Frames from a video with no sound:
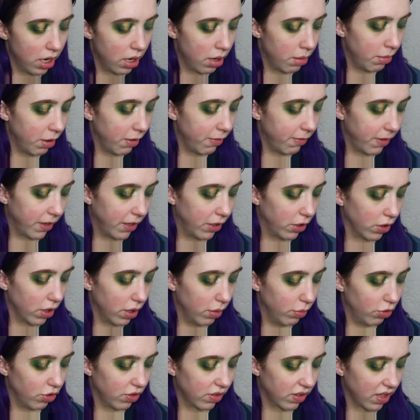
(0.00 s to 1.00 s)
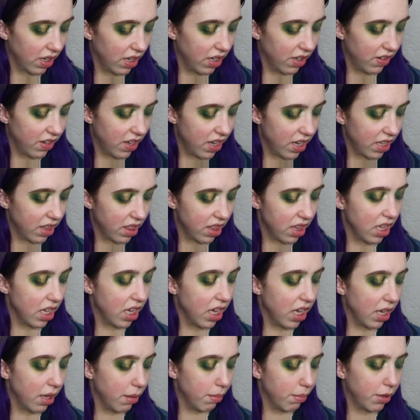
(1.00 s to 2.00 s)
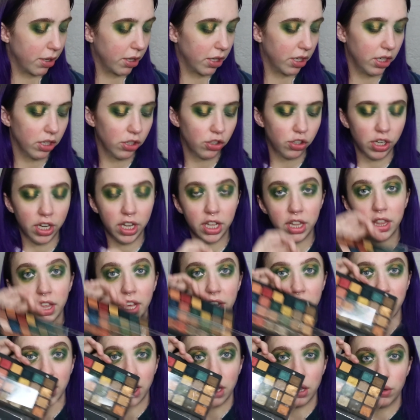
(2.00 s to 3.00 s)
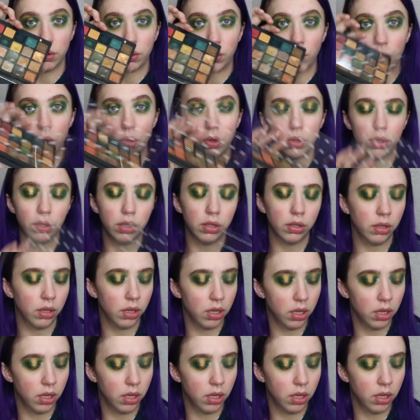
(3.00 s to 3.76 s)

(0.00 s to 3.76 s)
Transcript: then on my finger, I'm just gonna take the Imperia shade, that yellow gold,